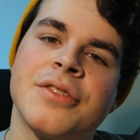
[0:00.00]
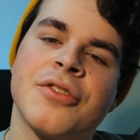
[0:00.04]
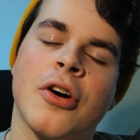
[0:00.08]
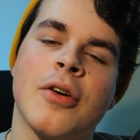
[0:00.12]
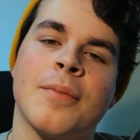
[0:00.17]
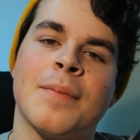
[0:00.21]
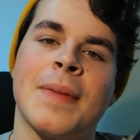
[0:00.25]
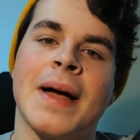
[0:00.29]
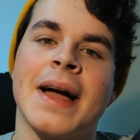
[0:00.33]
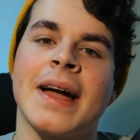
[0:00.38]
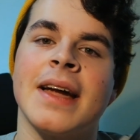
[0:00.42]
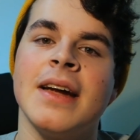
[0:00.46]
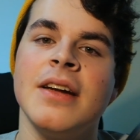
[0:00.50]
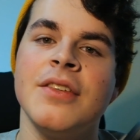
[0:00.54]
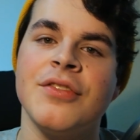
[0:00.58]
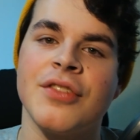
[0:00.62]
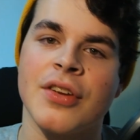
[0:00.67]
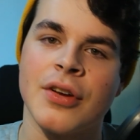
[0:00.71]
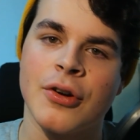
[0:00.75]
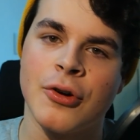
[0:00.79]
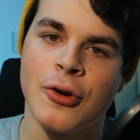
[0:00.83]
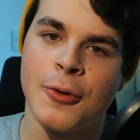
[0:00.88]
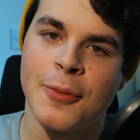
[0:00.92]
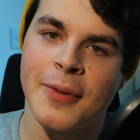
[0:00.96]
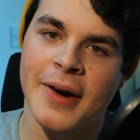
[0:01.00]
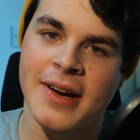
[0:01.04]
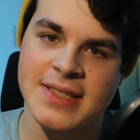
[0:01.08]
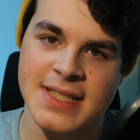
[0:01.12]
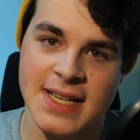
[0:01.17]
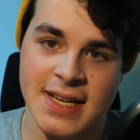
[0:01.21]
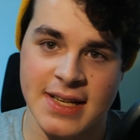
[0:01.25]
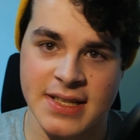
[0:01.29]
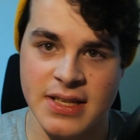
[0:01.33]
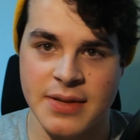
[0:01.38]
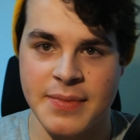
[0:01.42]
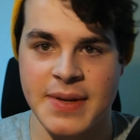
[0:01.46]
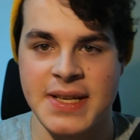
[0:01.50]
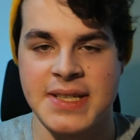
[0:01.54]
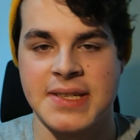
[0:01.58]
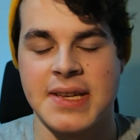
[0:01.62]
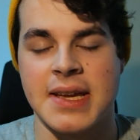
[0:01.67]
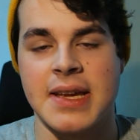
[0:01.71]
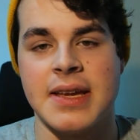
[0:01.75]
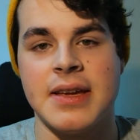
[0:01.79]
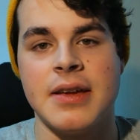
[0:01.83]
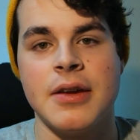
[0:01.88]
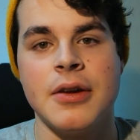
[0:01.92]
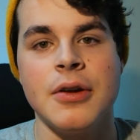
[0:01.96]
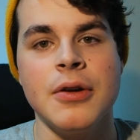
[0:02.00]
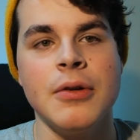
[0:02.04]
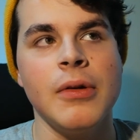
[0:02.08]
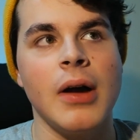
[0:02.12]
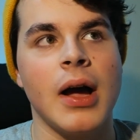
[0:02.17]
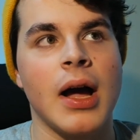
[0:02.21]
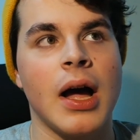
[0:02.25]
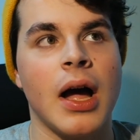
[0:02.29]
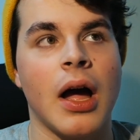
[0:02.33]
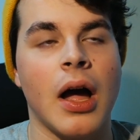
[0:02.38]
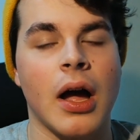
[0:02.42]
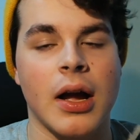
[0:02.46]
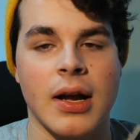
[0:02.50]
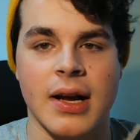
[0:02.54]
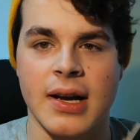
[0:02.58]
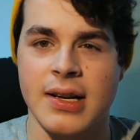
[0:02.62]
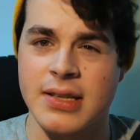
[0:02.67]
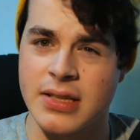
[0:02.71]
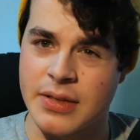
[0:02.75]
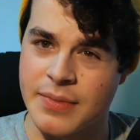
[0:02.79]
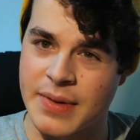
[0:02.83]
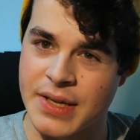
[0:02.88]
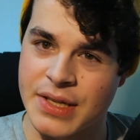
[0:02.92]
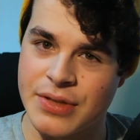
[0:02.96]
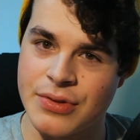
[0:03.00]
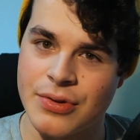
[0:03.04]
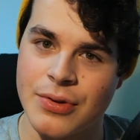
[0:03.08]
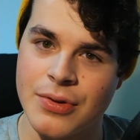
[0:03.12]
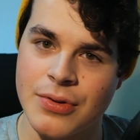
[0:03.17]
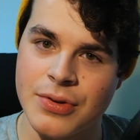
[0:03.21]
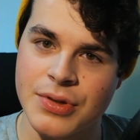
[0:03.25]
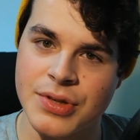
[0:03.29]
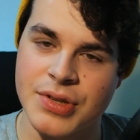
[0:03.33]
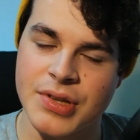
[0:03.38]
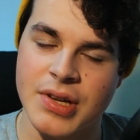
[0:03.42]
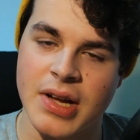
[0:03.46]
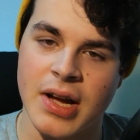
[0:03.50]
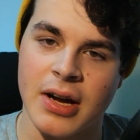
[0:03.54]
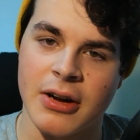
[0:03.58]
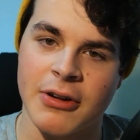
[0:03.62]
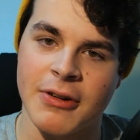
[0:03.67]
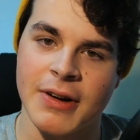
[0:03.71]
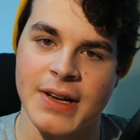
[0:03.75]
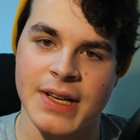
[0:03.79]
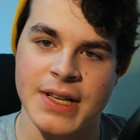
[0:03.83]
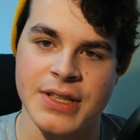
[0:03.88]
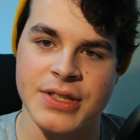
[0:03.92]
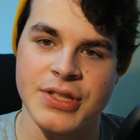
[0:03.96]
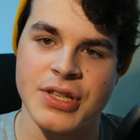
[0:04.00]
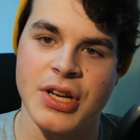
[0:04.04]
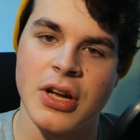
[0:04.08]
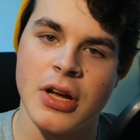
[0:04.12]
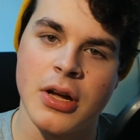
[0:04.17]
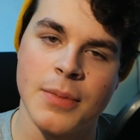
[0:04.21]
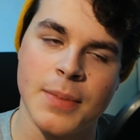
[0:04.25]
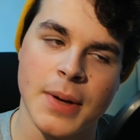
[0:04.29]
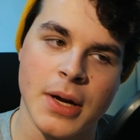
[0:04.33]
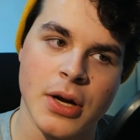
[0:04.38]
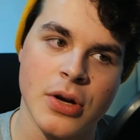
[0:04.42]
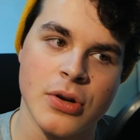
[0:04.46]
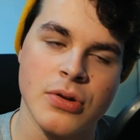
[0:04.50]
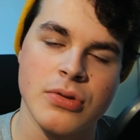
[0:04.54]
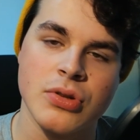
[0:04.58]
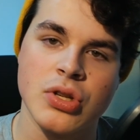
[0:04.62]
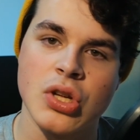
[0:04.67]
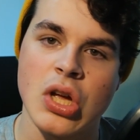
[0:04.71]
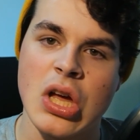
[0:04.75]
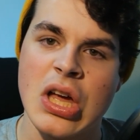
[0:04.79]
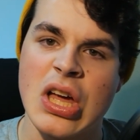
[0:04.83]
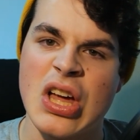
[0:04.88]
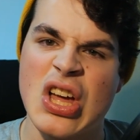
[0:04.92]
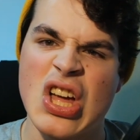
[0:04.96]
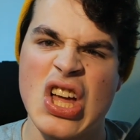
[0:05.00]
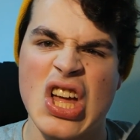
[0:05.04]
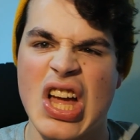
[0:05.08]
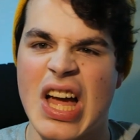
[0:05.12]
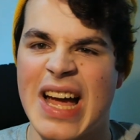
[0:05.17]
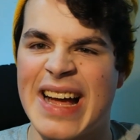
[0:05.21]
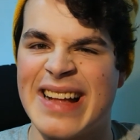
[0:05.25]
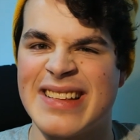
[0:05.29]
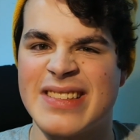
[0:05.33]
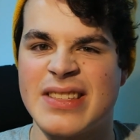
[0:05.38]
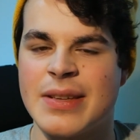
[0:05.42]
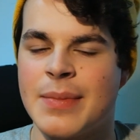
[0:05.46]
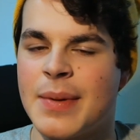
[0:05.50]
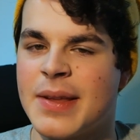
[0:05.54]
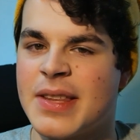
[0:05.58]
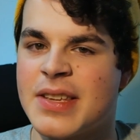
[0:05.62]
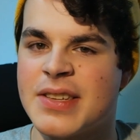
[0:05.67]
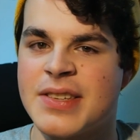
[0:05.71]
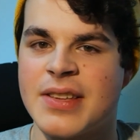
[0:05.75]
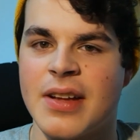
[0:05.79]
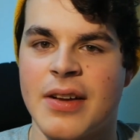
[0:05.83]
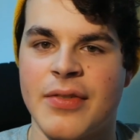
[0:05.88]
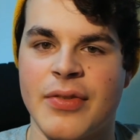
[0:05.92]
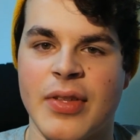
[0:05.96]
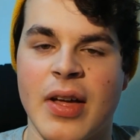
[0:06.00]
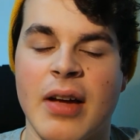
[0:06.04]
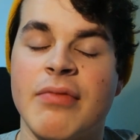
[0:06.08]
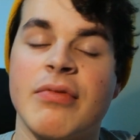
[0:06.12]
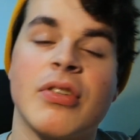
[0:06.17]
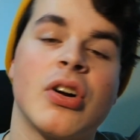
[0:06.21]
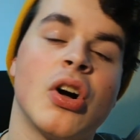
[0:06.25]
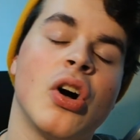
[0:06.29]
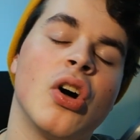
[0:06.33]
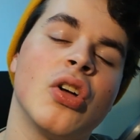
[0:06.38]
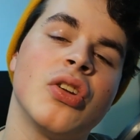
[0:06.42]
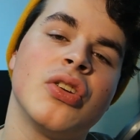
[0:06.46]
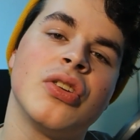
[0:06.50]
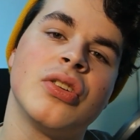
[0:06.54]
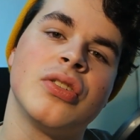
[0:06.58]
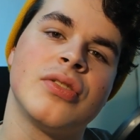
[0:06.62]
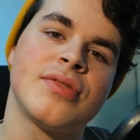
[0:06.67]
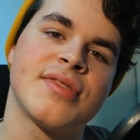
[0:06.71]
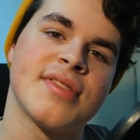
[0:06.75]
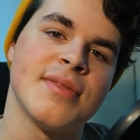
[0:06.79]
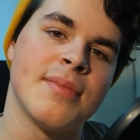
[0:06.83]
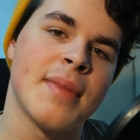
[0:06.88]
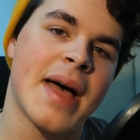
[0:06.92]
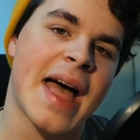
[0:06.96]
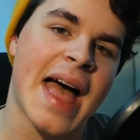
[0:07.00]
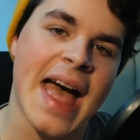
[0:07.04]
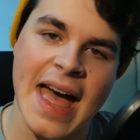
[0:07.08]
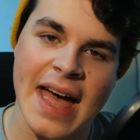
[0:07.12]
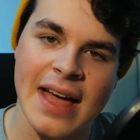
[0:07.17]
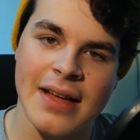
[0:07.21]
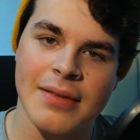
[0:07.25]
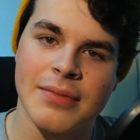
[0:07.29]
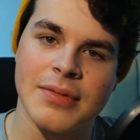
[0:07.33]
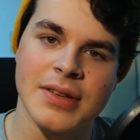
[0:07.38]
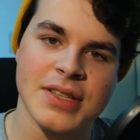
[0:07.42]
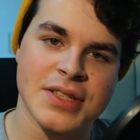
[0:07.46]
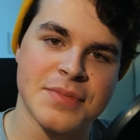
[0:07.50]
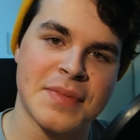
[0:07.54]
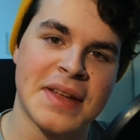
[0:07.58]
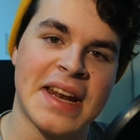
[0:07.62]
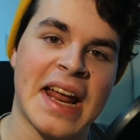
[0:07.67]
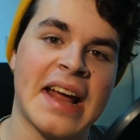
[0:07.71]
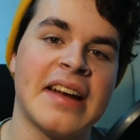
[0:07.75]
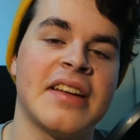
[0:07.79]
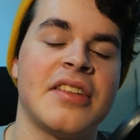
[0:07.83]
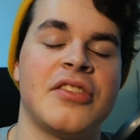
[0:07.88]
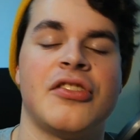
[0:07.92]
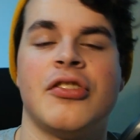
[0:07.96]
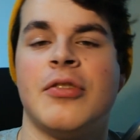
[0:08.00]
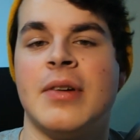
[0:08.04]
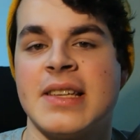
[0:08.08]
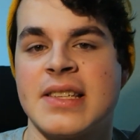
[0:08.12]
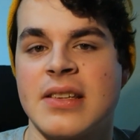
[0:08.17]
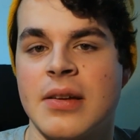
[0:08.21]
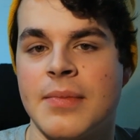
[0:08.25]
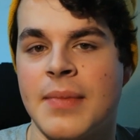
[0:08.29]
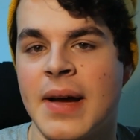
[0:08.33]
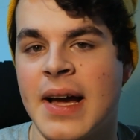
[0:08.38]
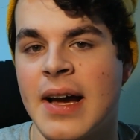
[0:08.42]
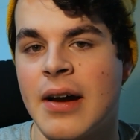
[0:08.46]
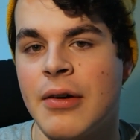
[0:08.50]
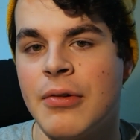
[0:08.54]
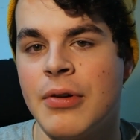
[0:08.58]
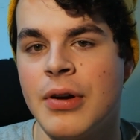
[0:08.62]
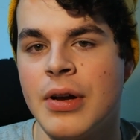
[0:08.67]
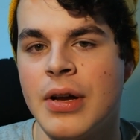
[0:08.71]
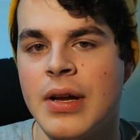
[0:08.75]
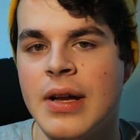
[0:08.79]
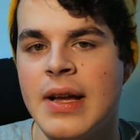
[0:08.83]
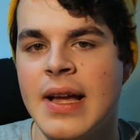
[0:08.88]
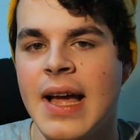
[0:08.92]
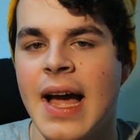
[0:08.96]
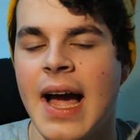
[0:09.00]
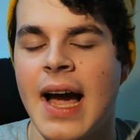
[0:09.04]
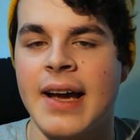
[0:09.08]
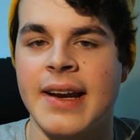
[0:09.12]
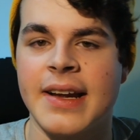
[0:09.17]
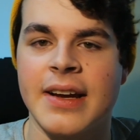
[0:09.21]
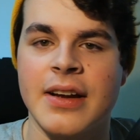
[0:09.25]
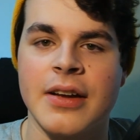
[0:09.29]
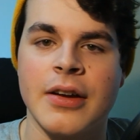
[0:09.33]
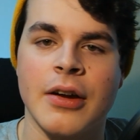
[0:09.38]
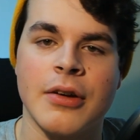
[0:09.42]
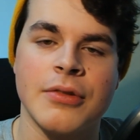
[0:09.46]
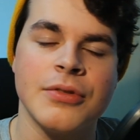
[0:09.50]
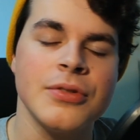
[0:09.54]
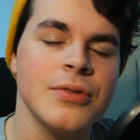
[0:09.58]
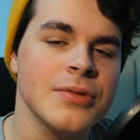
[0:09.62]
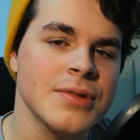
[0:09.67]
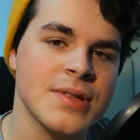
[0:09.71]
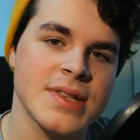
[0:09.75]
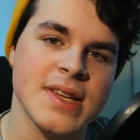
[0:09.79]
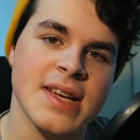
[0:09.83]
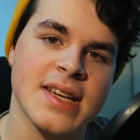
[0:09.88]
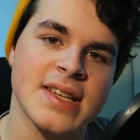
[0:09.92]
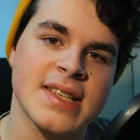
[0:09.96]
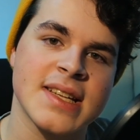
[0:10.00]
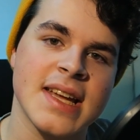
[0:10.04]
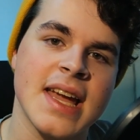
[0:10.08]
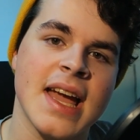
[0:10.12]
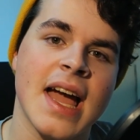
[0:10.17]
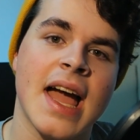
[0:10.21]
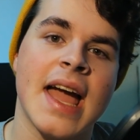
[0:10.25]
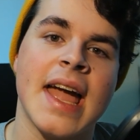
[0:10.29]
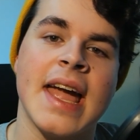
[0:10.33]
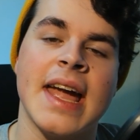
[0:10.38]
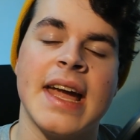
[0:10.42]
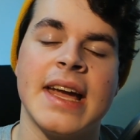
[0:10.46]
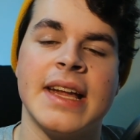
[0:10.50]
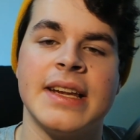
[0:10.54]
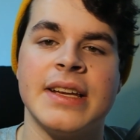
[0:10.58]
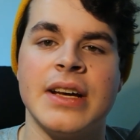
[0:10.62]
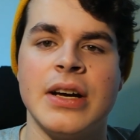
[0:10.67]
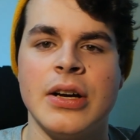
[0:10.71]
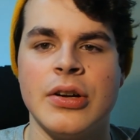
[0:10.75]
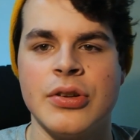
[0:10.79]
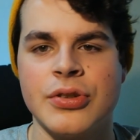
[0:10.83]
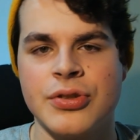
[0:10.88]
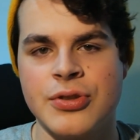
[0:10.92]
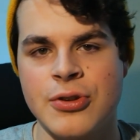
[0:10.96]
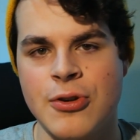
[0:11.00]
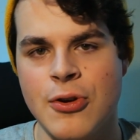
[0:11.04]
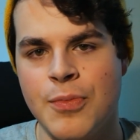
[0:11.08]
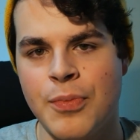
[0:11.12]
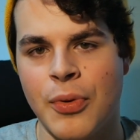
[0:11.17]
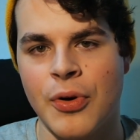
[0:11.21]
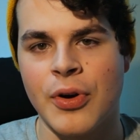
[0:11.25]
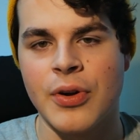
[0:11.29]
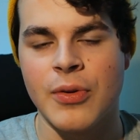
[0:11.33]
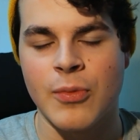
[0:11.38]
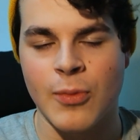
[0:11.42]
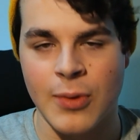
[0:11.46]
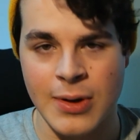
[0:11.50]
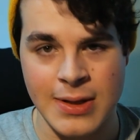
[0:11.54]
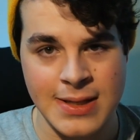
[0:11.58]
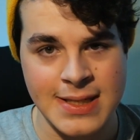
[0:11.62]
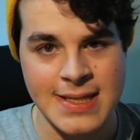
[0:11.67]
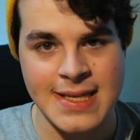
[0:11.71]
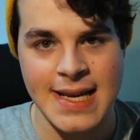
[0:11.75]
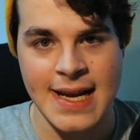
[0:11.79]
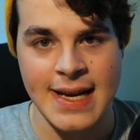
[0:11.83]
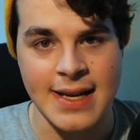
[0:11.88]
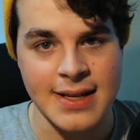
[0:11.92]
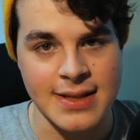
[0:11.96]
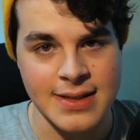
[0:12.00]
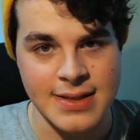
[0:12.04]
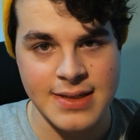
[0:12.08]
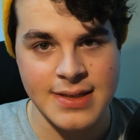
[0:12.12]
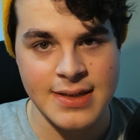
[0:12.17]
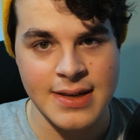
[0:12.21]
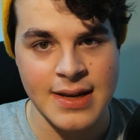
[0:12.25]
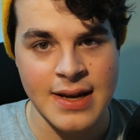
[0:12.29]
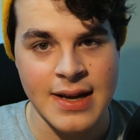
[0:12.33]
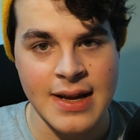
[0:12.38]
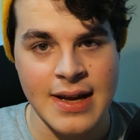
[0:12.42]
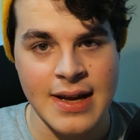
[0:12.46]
Top package incorporates a custom ECU, custom exhaust, upgraded turbos, and some other stuff that I've forgotten. Some air has been added to it somehow. And it can go 0-60 in 2.1 seconds.